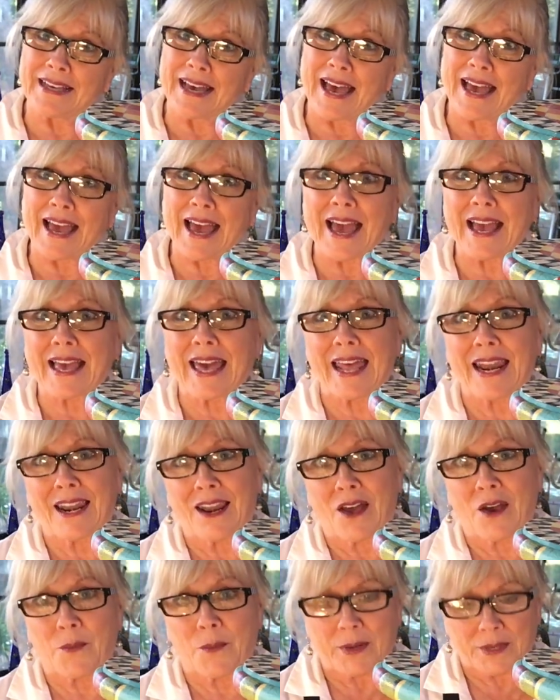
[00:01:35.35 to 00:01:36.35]
I got a
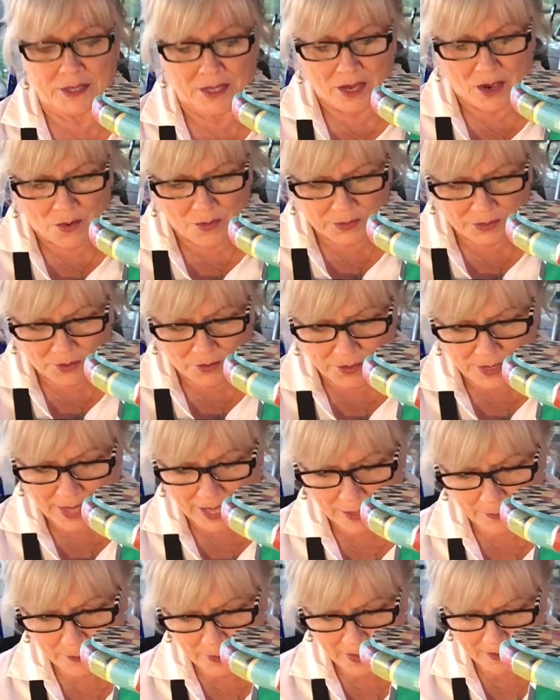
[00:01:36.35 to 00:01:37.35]
long way to go in learning
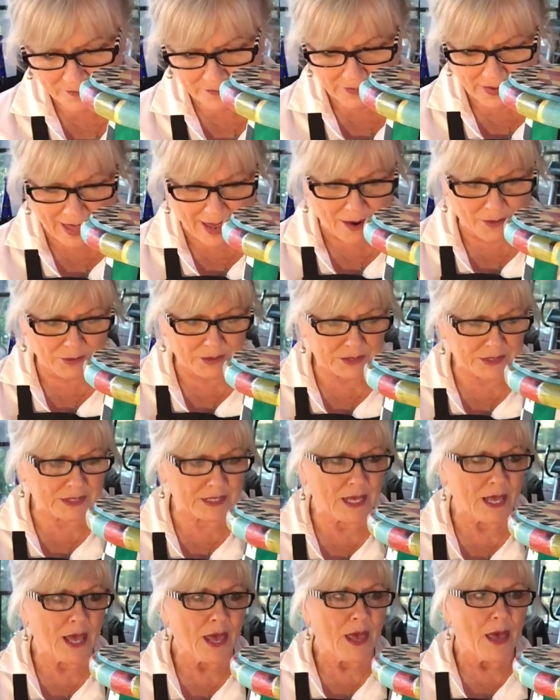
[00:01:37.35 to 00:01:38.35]
how to paint flowers,